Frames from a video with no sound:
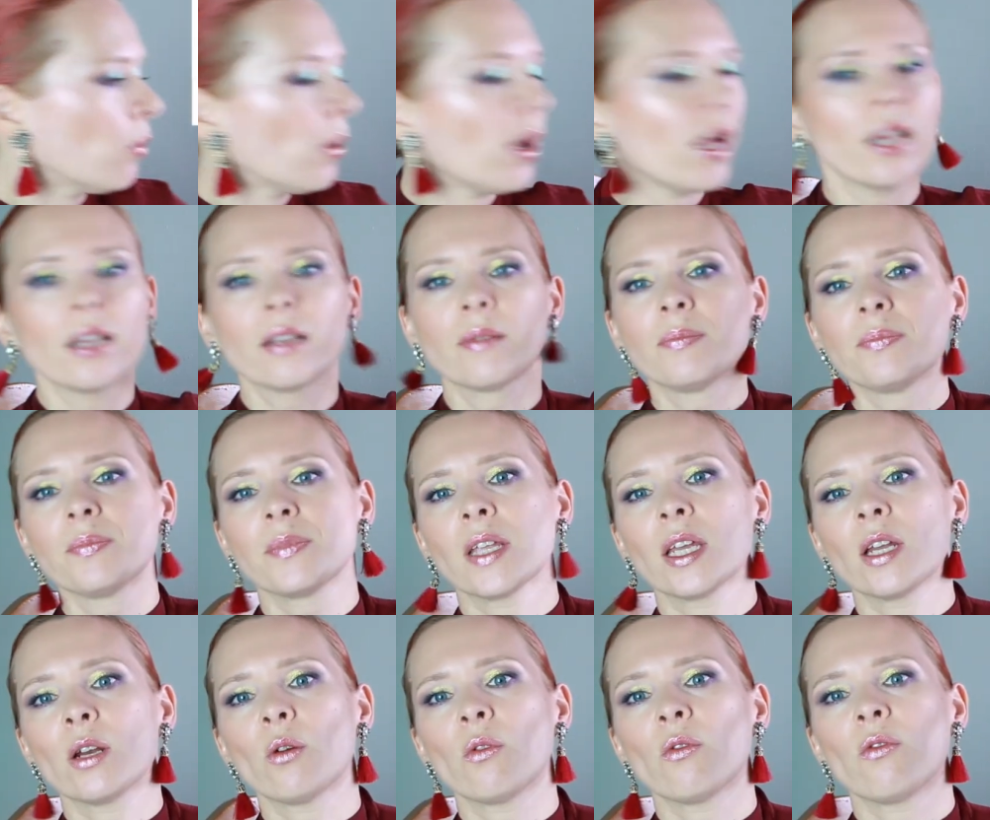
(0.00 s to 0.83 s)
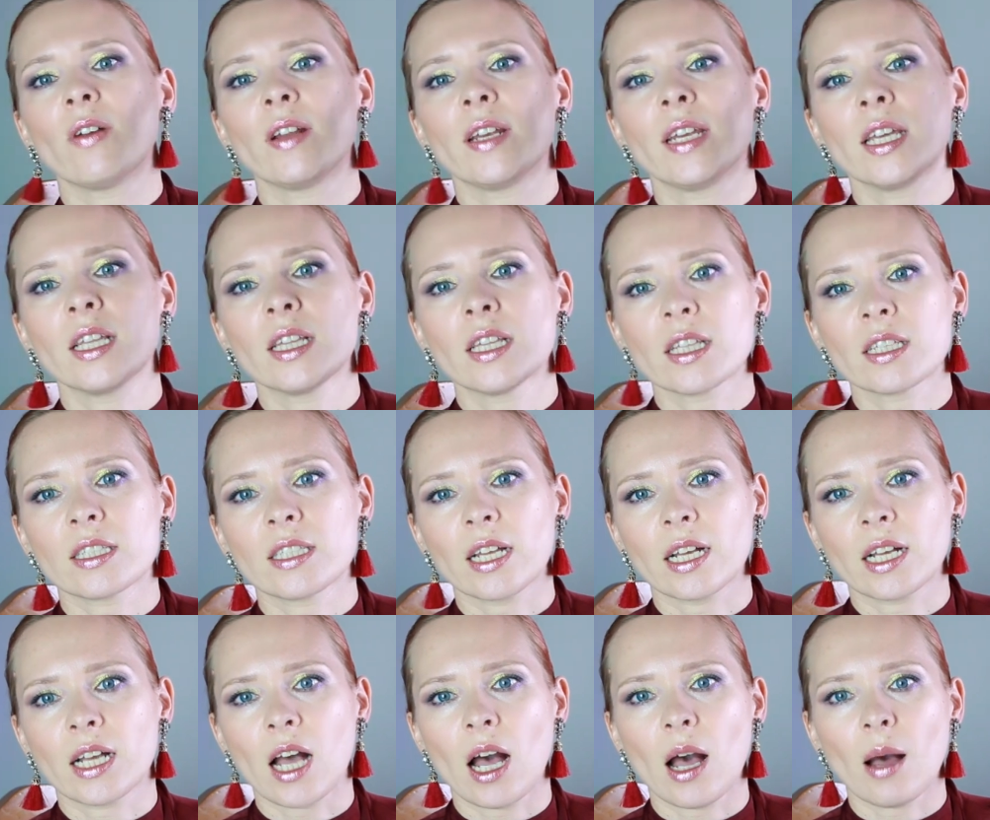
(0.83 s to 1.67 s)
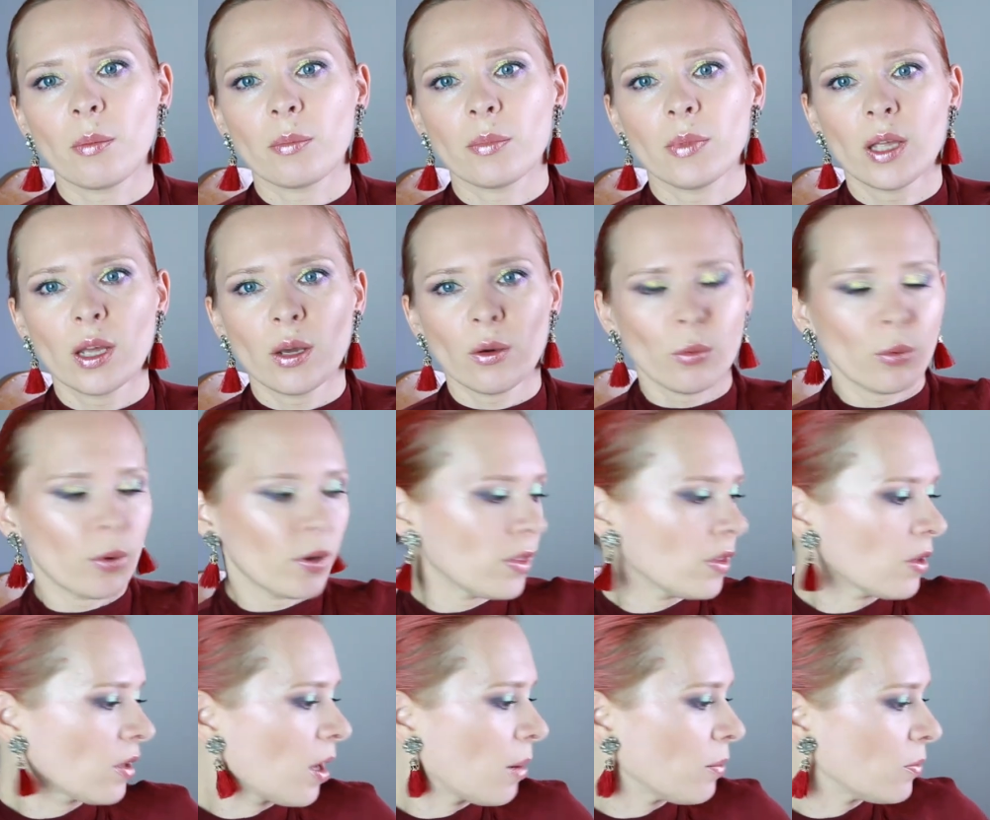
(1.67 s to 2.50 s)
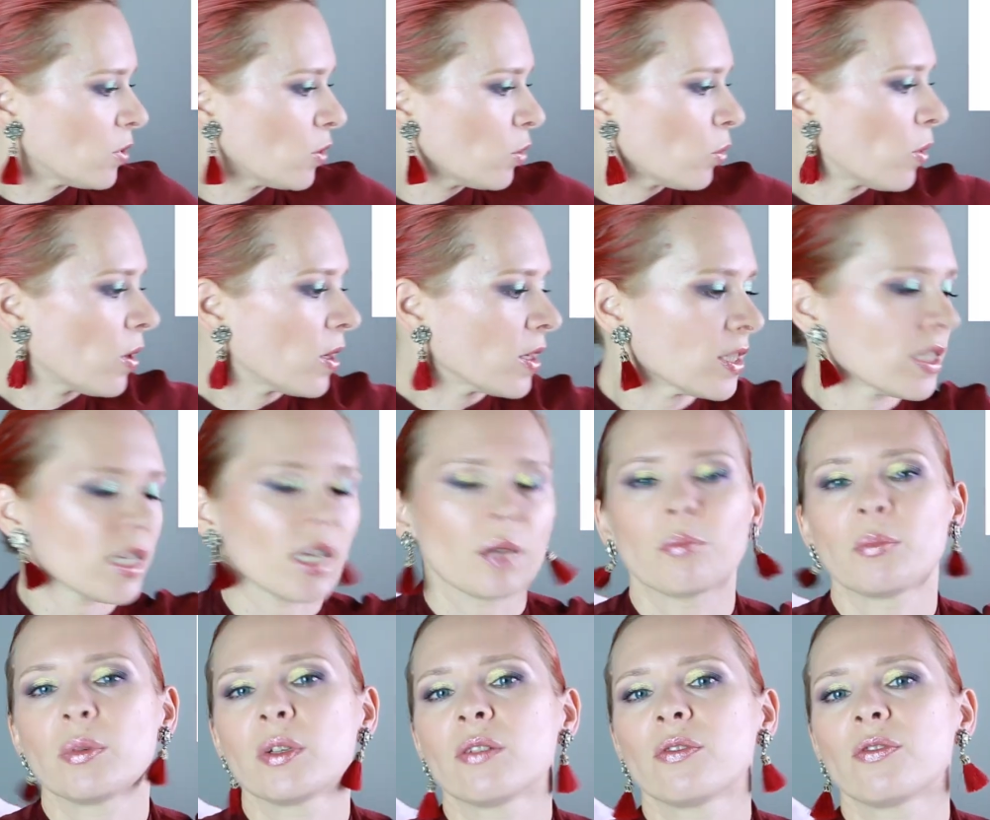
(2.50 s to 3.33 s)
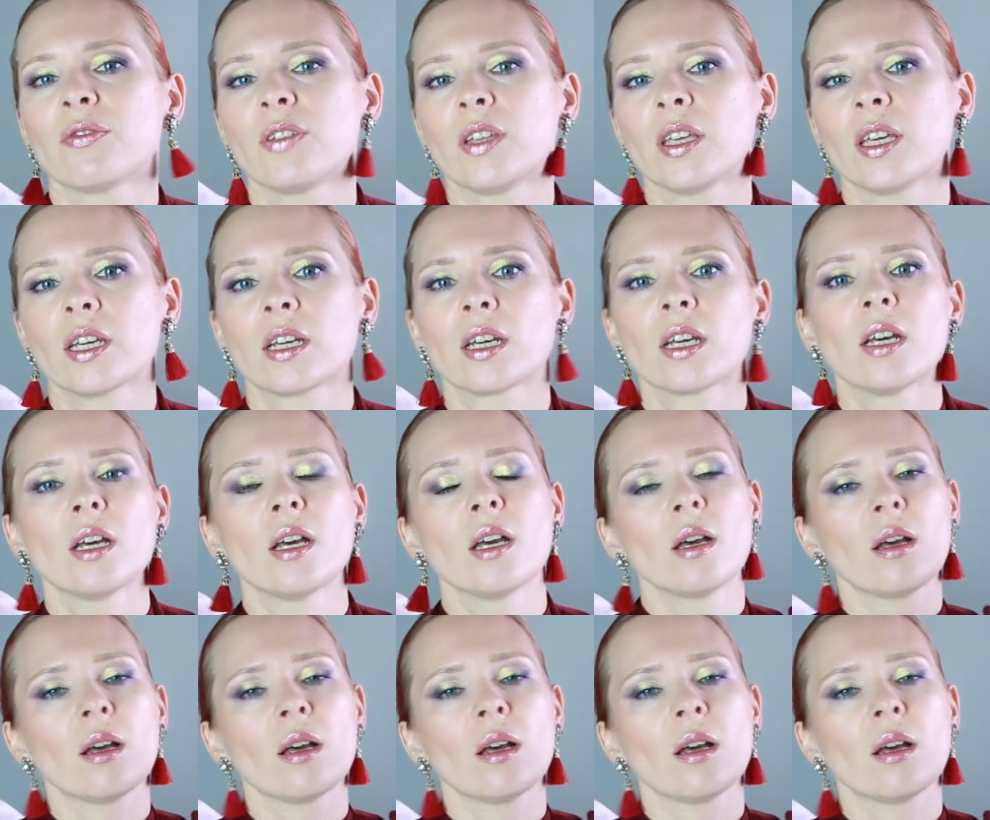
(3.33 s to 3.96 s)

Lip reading: Well, you know, vanillas that comes to our Sat Petifique,